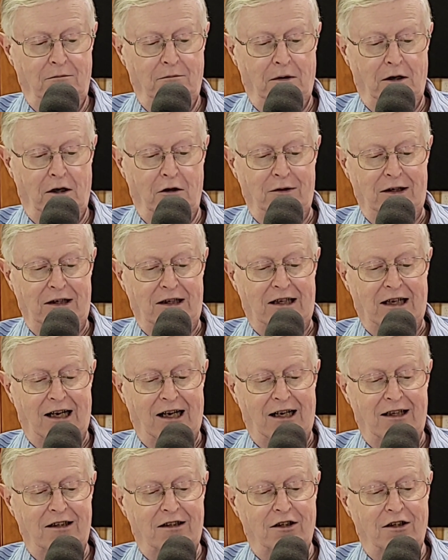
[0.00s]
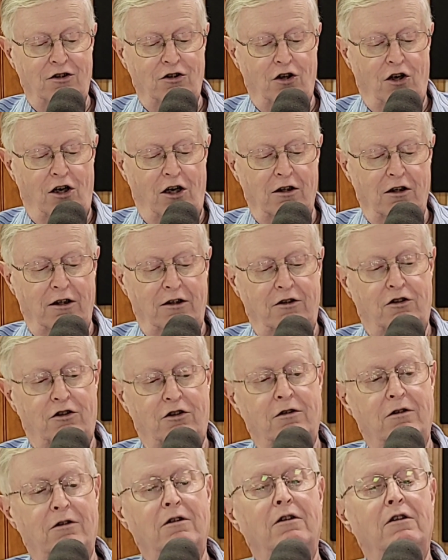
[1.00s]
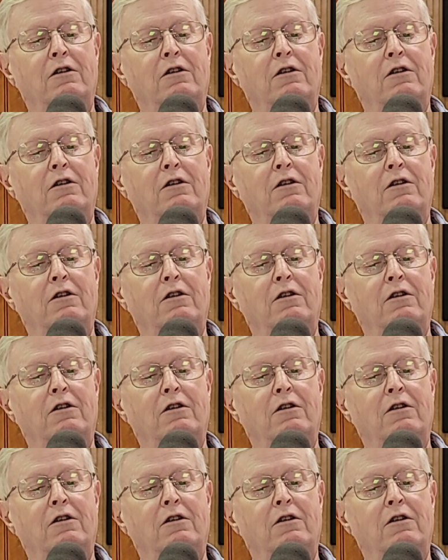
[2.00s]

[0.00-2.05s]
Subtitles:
but in regard to knowledge.